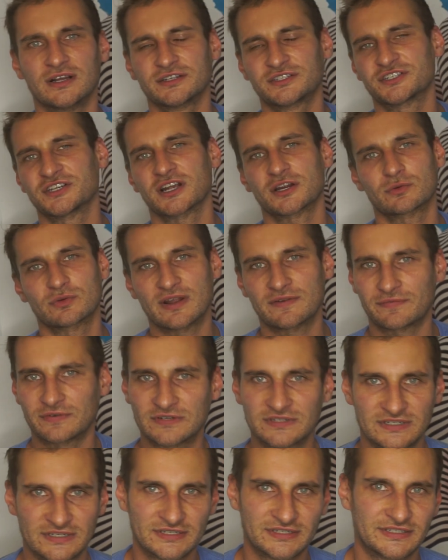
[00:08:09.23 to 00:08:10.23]
check
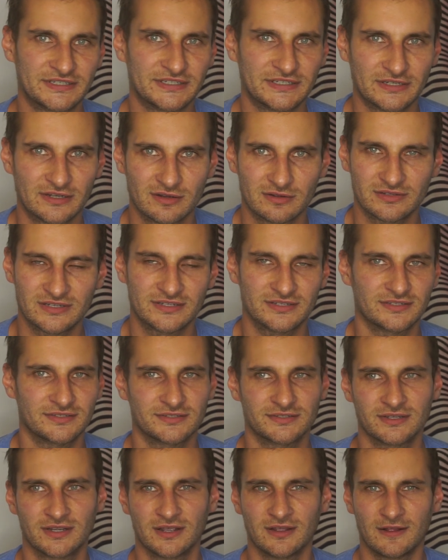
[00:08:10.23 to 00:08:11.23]
references, this
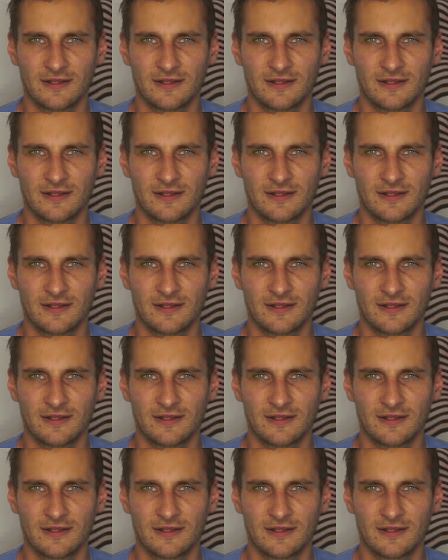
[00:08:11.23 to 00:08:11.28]
is